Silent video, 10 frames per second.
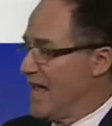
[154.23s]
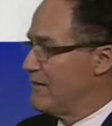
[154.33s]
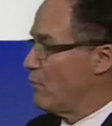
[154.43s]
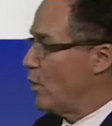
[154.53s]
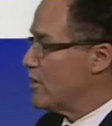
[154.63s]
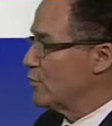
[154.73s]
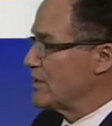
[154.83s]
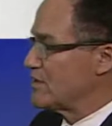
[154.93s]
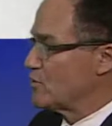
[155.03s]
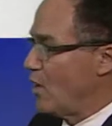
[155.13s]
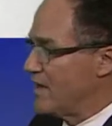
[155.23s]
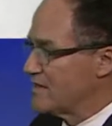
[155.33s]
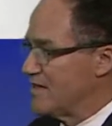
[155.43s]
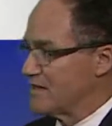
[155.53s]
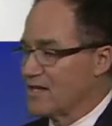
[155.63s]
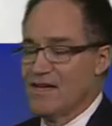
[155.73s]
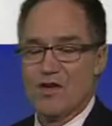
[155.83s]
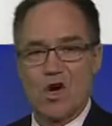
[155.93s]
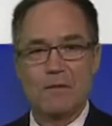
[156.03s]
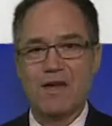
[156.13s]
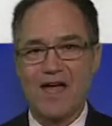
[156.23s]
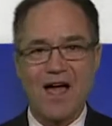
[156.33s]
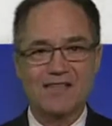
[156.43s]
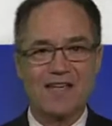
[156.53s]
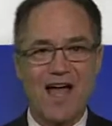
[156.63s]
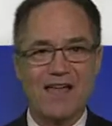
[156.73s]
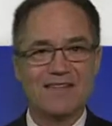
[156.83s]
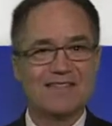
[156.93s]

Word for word: And one of the reasons why is this. Carbon dioxide